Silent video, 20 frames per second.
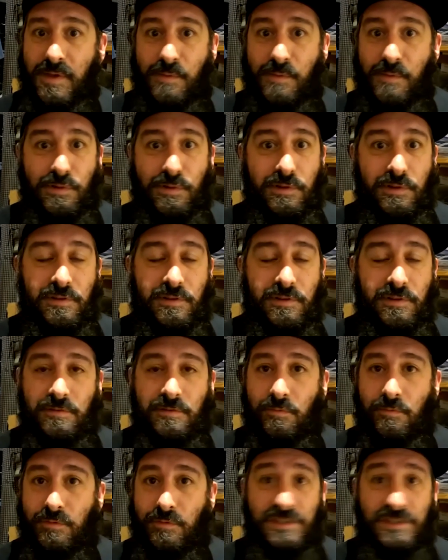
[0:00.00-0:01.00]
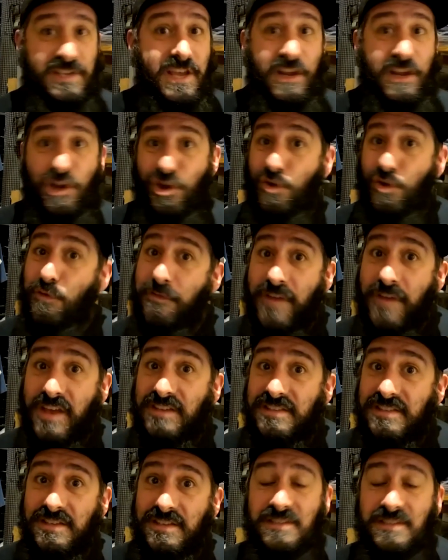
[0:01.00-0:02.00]
People are, we're seeing new
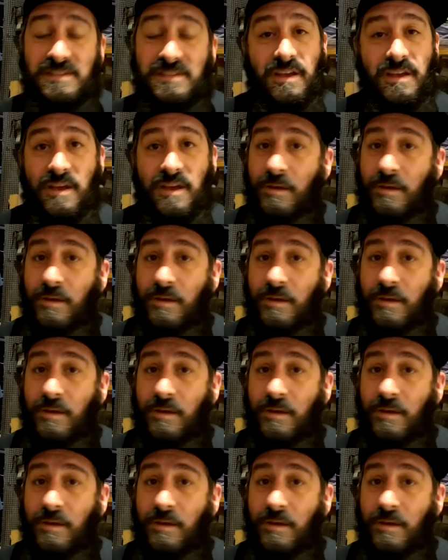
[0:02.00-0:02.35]
faces,